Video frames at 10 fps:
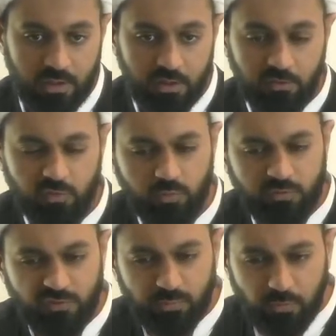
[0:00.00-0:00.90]
She
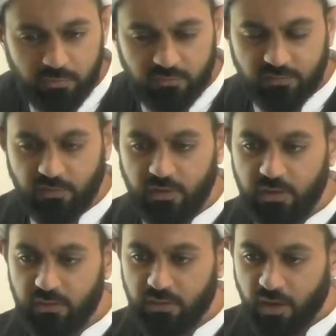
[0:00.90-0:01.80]
would sponsor
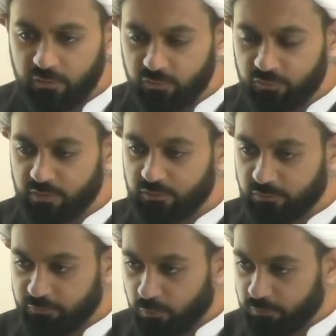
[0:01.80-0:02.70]
hundreds
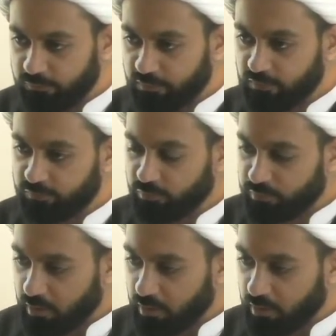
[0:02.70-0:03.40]
of orphans from